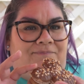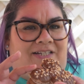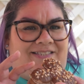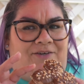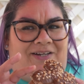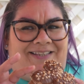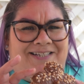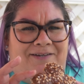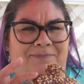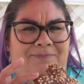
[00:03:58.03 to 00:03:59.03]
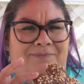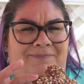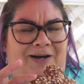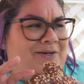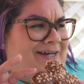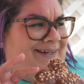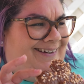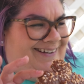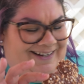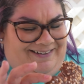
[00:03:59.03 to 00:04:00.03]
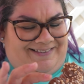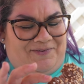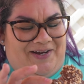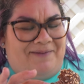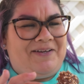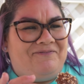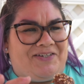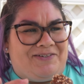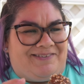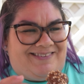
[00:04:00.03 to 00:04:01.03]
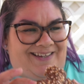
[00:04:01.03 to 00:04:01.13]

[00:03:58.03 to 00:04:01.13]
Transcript: Did I say it right that time? Yes. Okay. I was like, wait, I'm confused.